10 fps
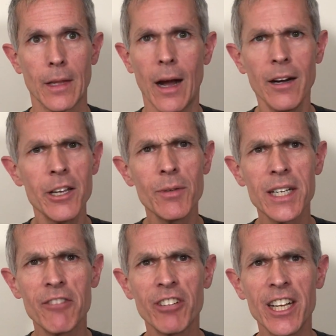Are you a
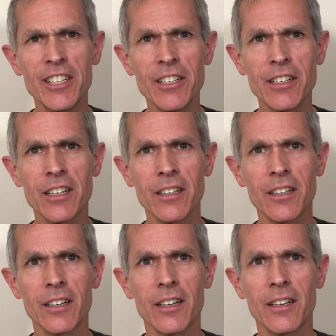secret agent?
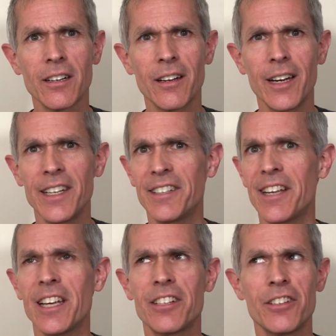I
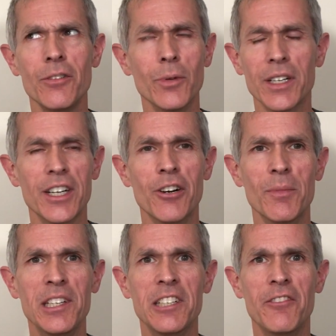guess you wouldn't tell
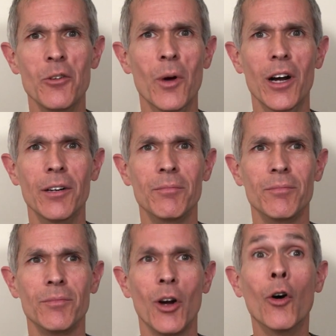me if you were.
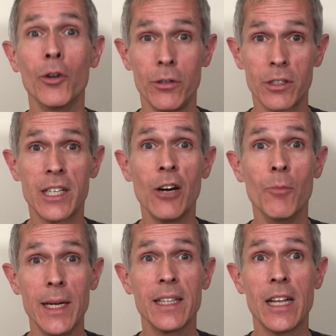Or you'd tell
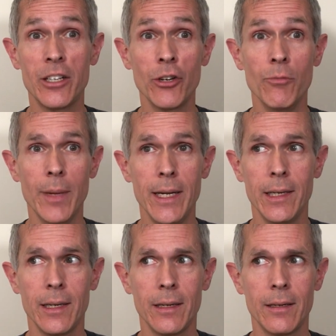me and then shoot me.
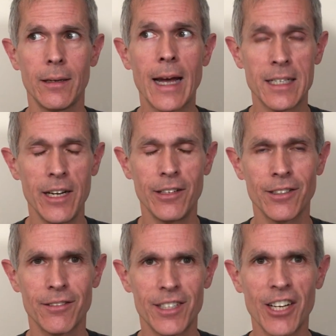Actually,
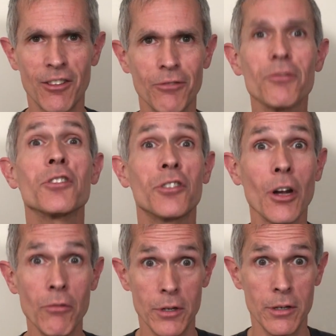on second thoughts,
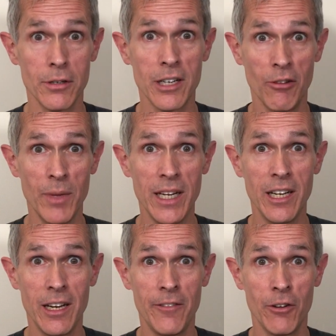don't tell me
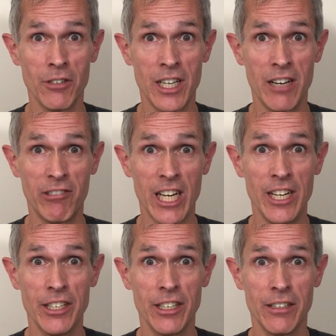if you're a secret
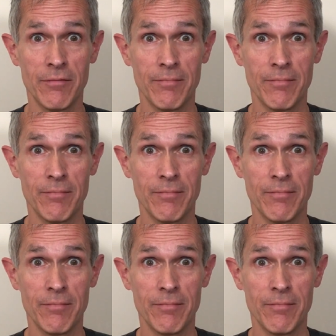agent.